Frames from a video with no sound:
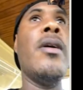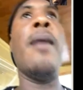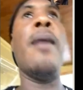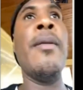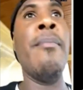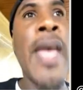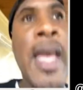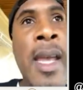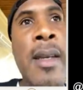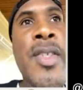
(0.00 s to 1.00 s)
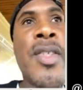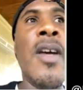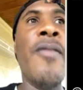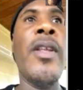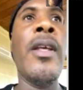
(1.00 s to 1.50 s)
up in Maine and
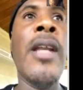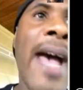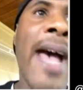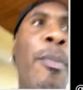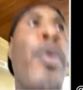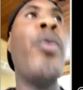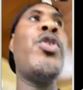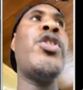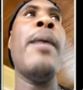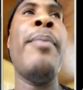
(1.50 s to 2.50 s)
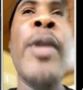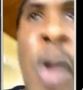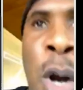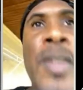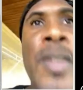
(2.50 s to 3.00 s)
stuff, and then I have a proto shop in
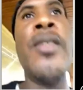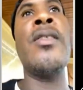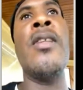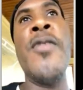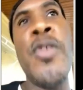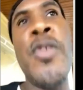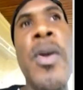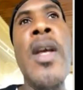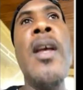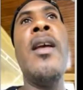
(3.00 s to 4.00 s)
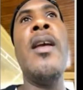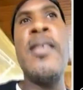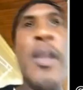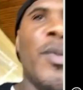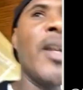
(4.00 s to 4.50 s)
Lawrence and stuff. So it's
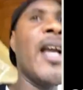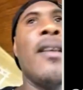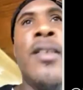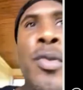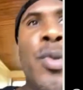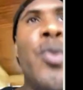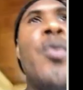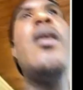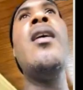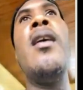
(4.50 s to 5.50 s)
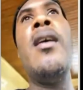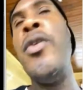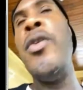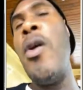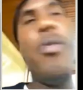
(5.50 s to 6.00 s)
something I could do,
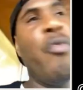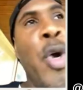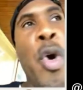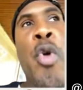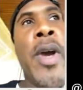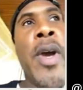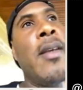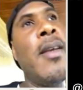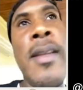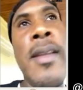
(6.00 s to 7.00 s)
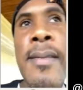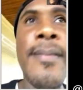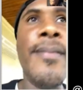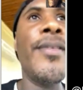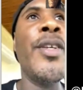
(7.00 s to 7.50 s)
real quick and
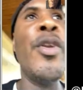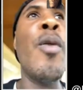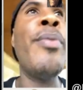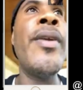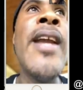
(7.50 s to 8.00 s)
put it